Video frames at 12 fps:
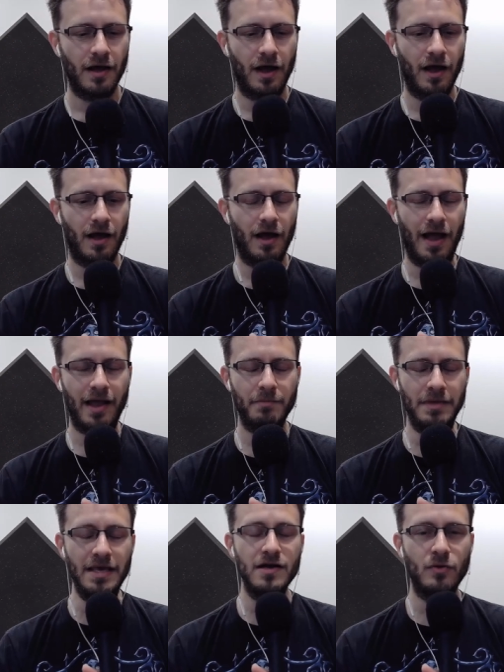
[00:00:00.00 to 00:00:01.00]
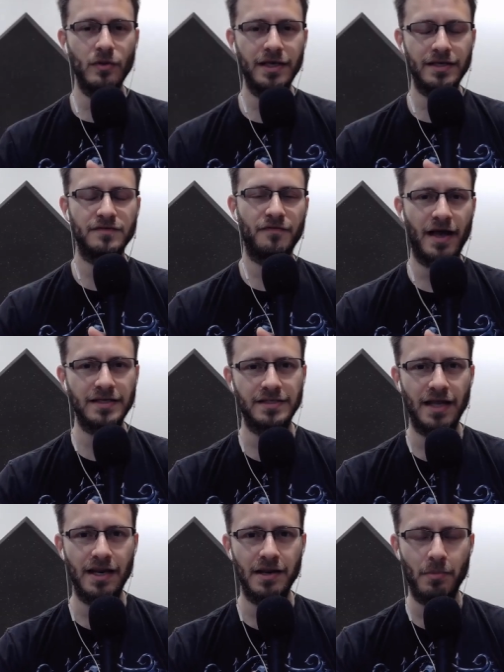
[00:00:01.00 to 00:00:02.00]
I am equally as
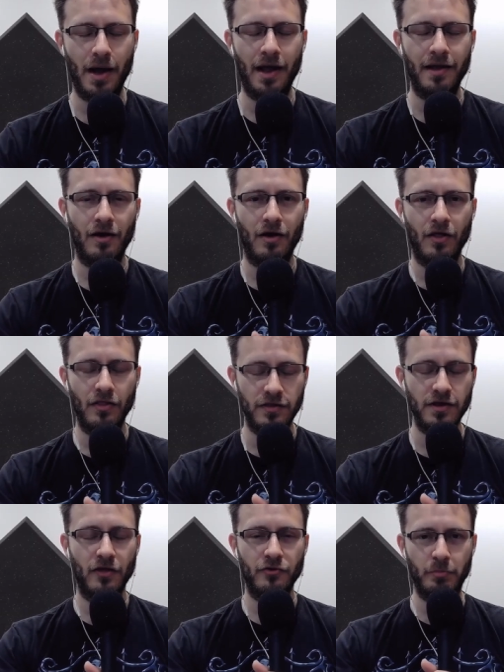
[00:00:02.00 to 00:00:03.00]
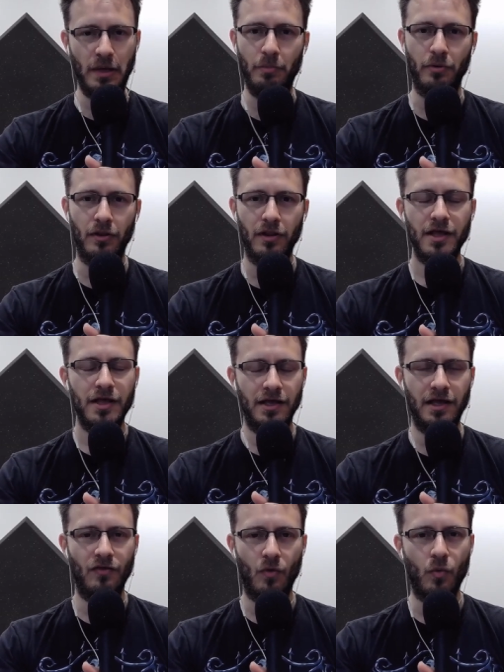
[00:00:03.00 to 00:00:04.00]
fascinated by the other people
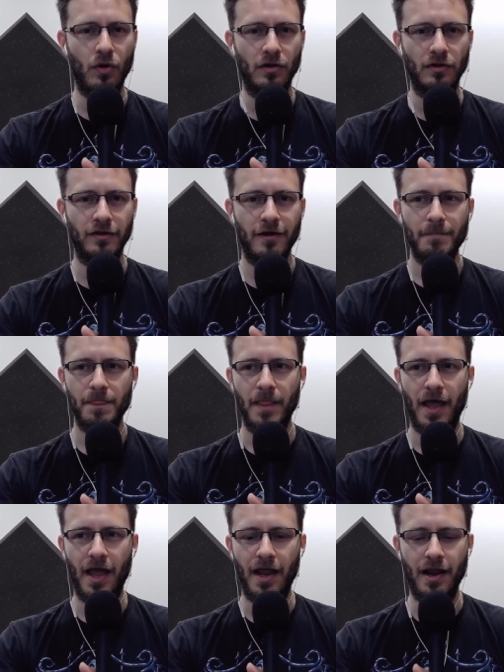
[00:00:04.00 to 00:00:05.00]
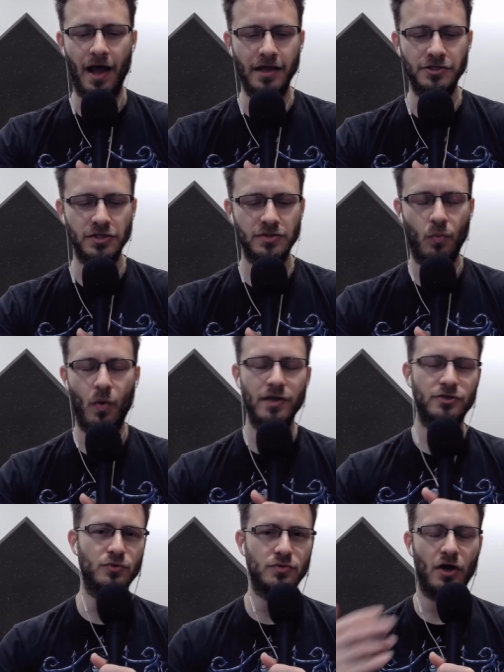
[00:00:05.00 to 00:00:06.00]
in the world. And I just
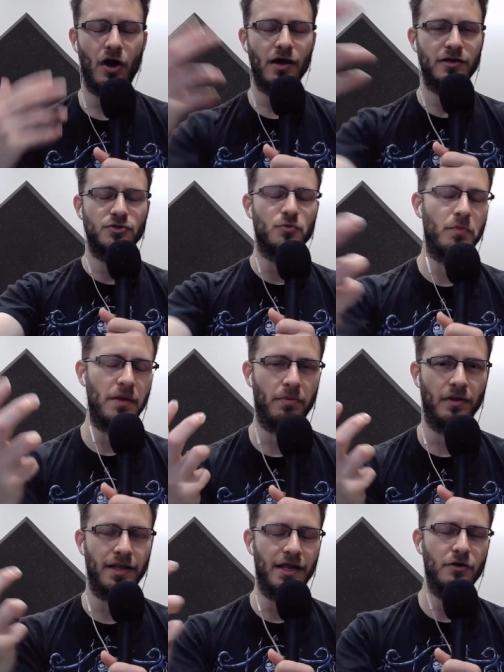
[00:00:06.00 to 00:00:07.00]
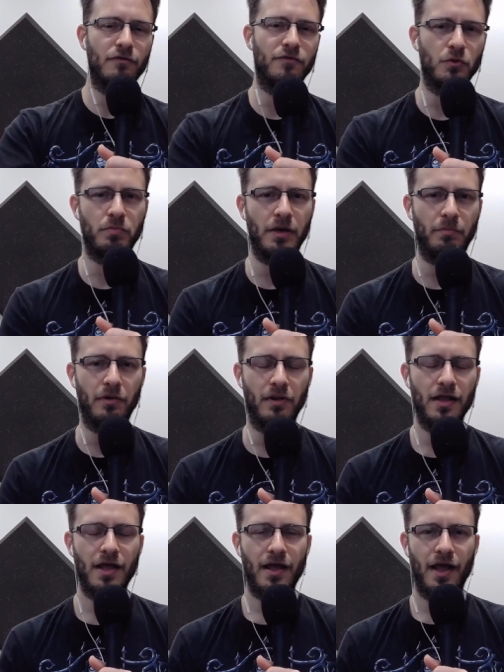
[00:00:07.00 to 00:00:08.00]
want to talk to people and interview
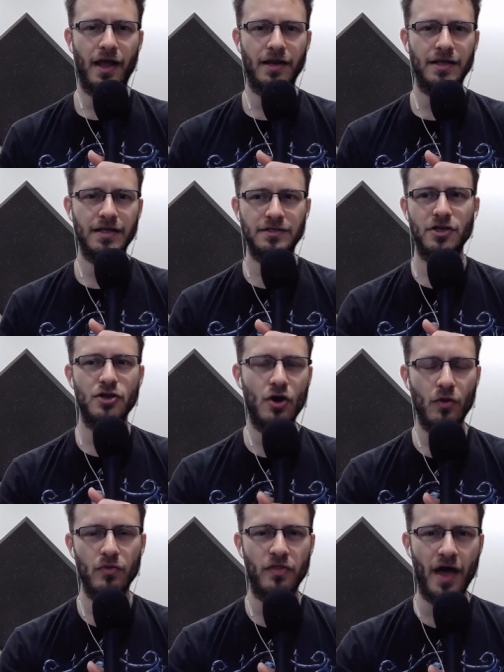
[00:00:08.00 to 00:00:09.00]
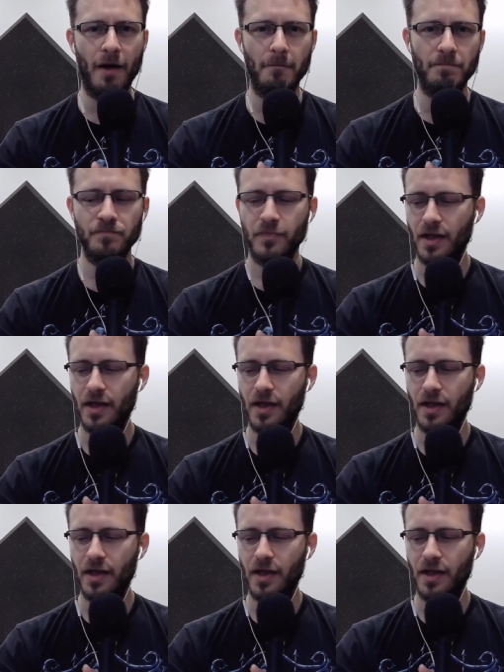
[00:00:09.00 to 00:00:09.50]
people and get to know them,